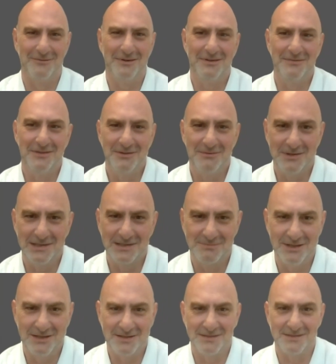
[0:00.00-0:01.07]
Well, they were
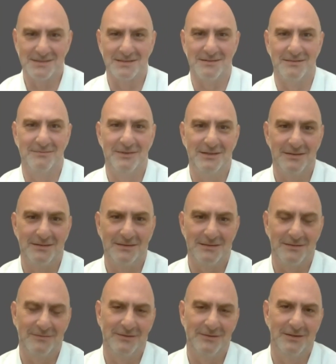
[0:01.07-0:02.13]
experienced, I mean,
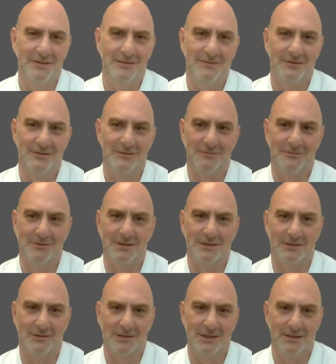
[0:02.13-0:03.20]
and I think if you
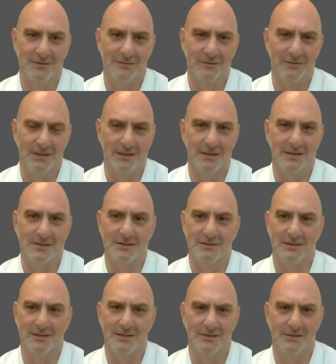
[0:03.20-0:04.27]
work long enough in
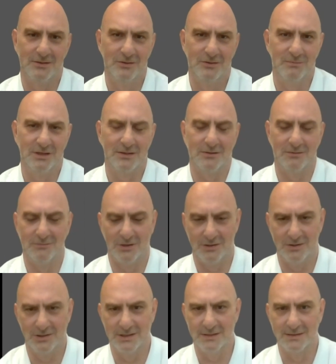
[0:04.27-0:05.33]
casualties, you do become
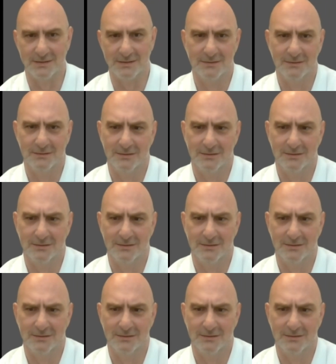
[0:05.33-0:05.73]
hardened.